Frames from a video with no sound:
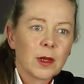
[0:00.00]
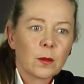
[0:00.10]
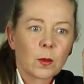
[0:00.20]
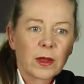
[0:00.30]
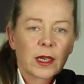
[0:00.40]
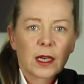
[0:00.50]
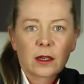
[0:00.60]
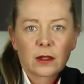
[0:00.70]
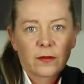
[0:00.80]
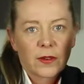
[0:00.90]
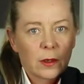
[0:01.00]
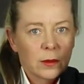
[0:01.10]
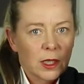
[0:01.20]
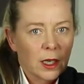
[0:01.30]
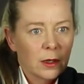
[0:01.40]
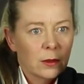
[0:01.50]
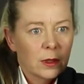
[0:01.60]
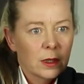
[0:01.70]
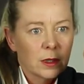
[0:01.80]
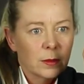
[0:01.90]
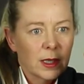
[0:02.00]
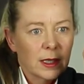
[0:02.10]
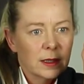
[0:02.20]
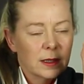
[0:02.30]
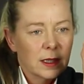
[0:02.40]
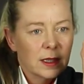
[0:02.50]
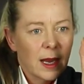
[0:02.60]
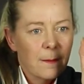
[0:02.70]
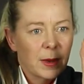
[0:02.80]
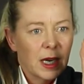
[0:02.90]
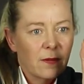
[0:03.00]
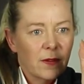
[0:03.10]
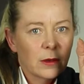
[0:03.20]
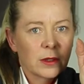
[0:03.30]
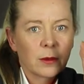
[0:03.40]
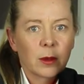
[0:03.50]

when they click on the photo, as well as it's saying buy photo,